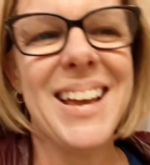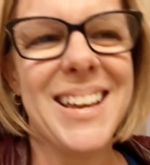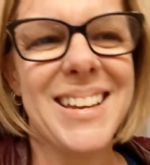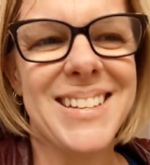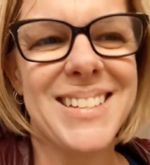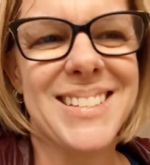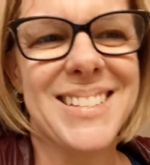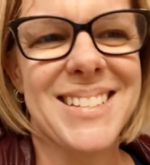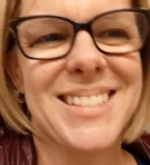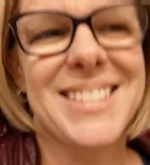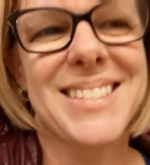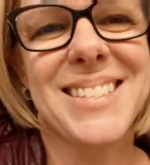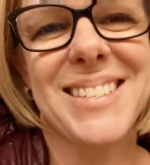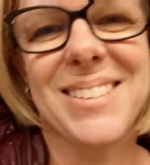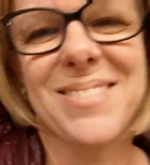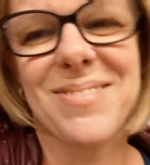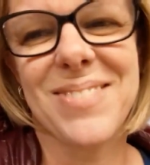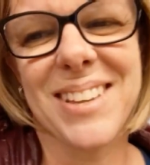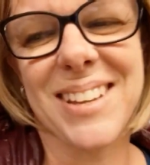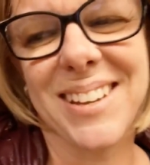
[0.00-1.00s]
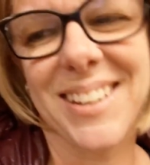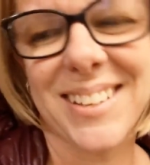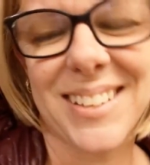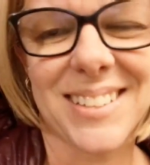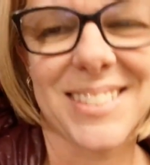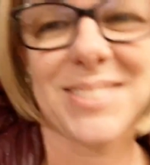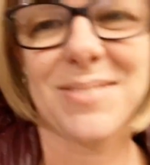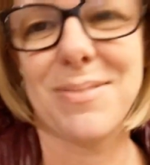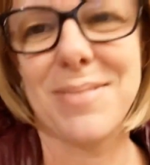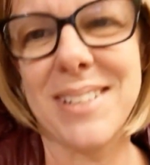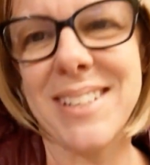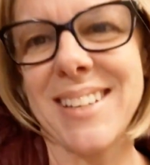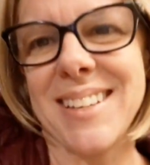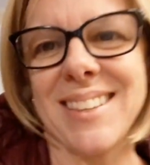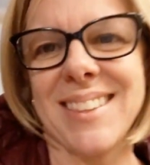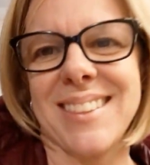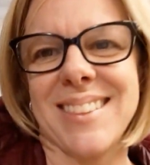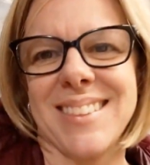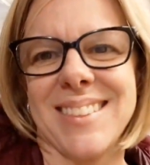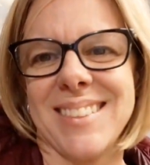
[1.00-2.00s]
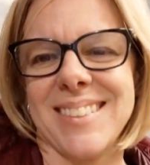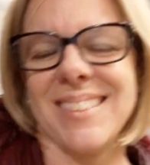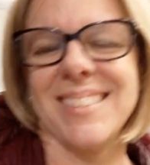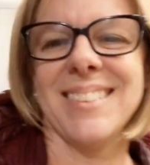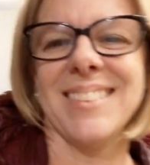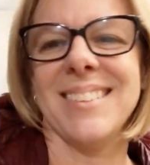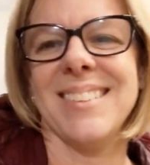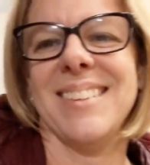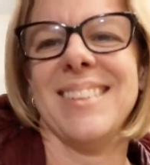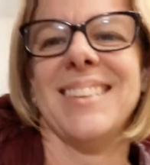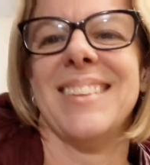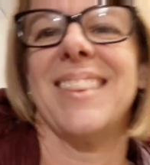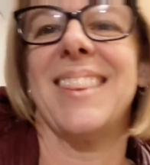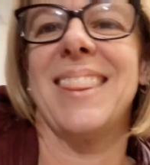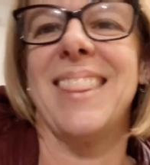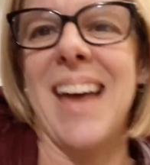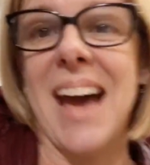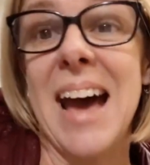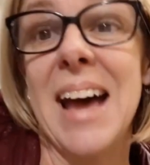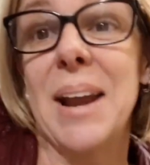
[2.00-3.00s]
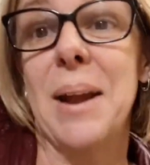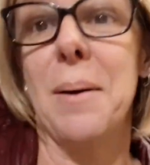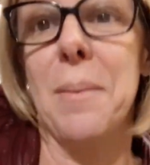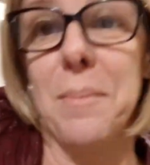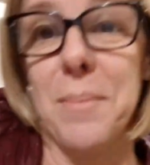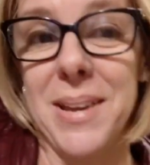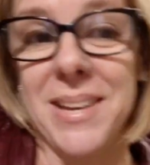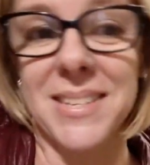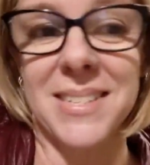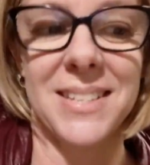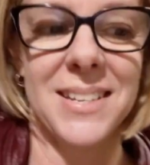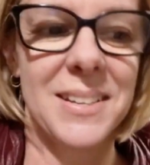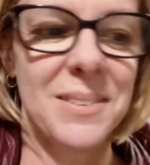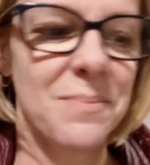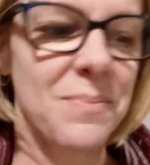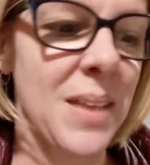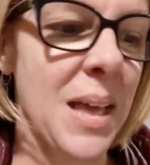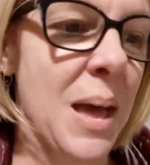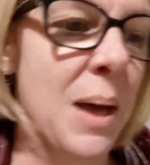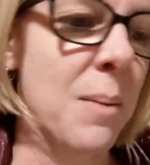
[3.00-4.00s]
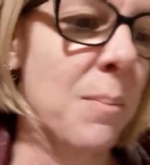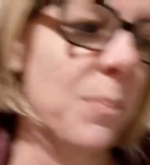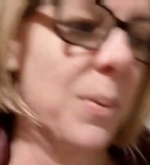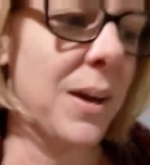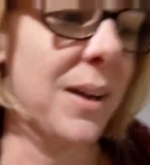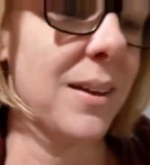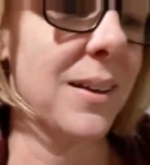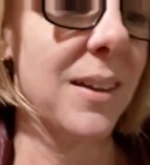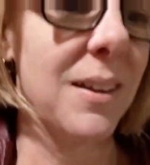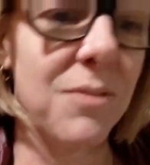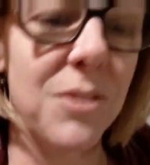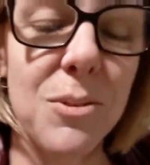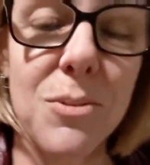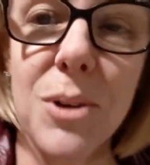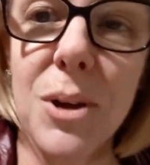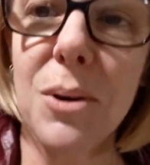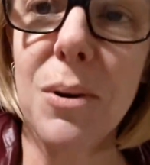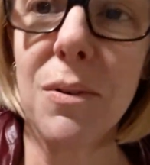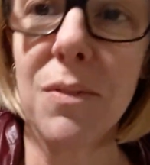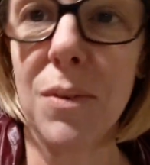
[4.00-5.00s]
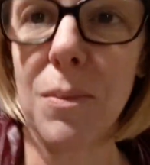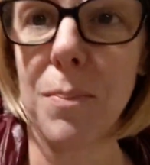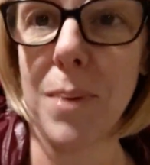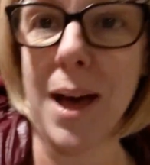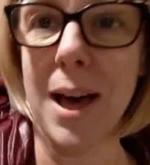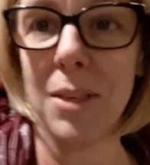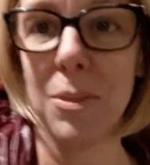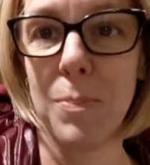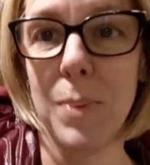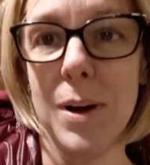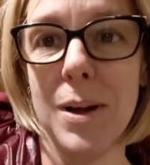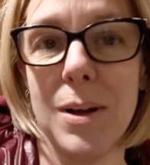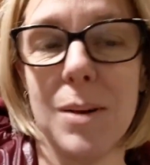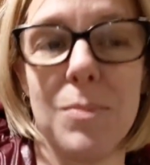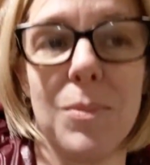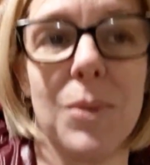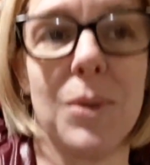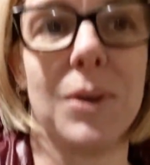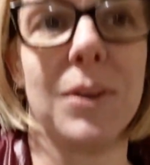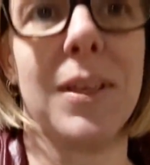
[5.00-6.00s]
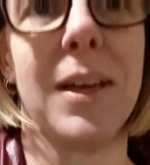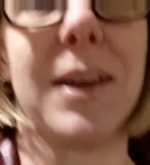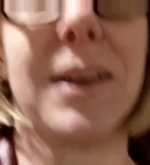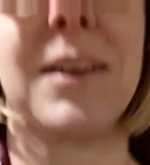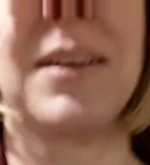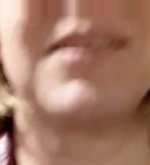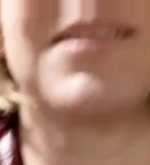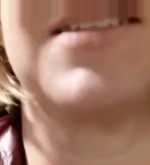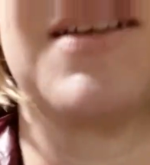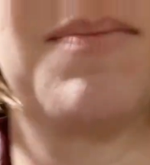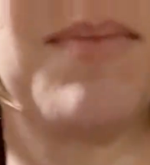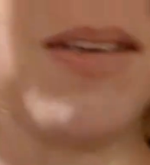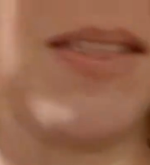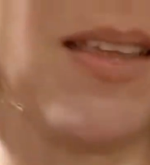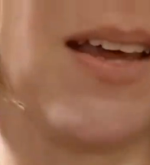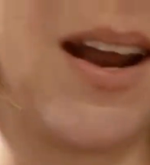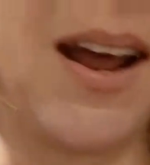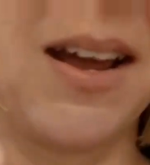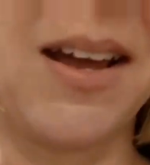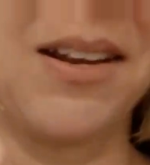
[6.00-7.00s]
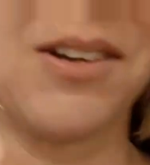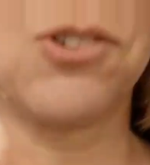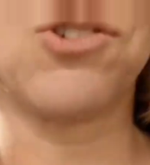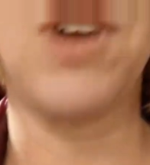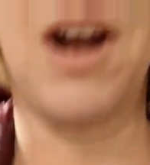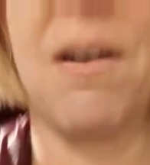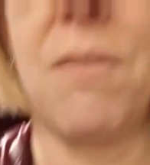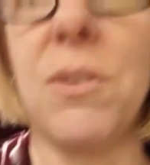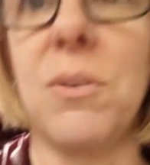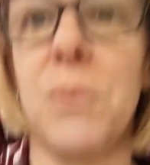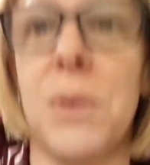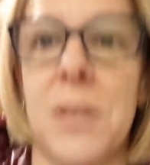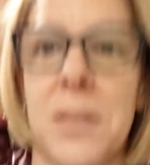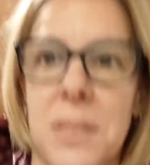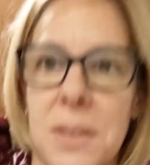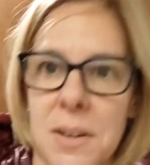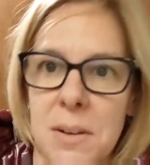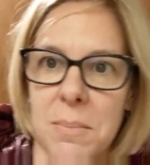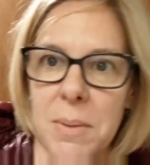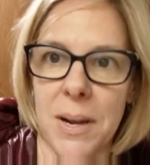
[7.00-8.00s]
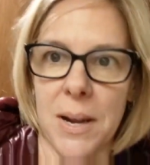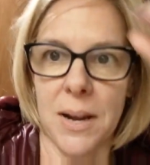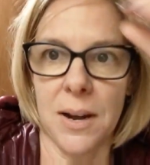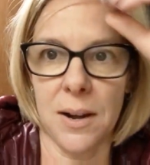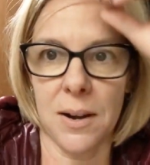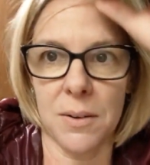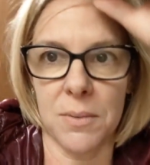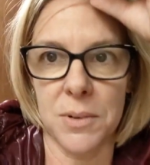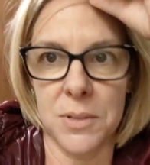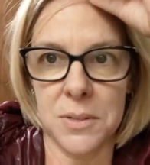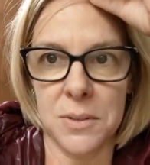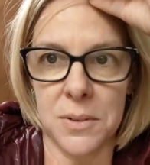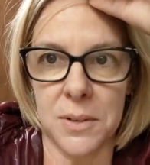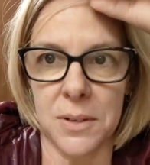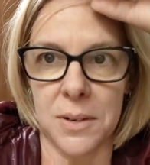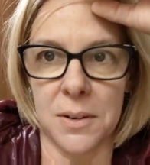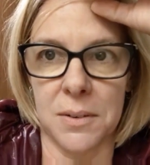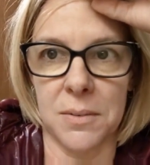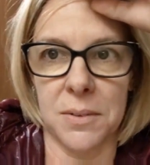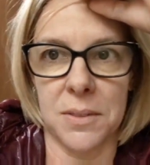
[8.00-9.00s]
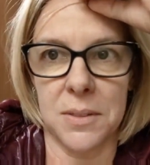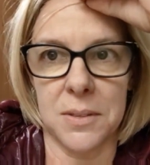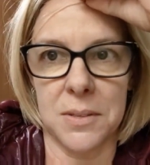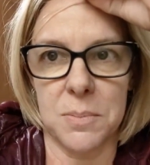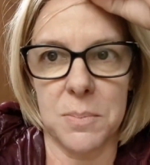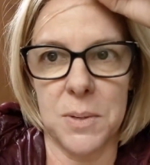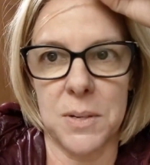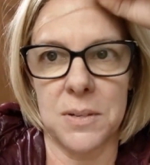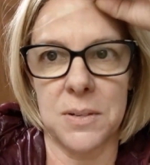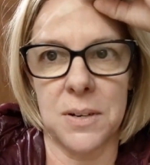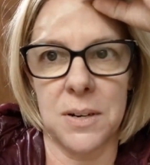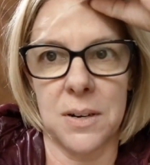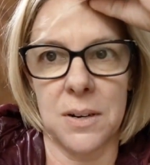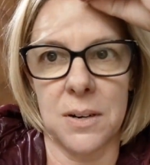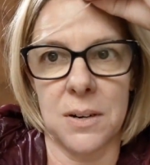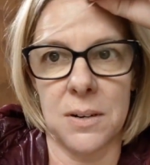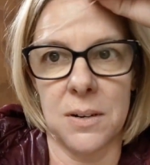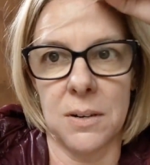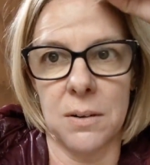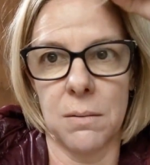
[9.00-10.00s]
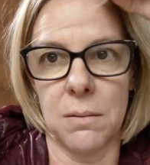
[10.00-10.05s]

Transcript: It doesn't seem like it's really that amazing. But if you know of a bath bomb or like something that I can travel with, look at my hair. What's going on with this piece right here?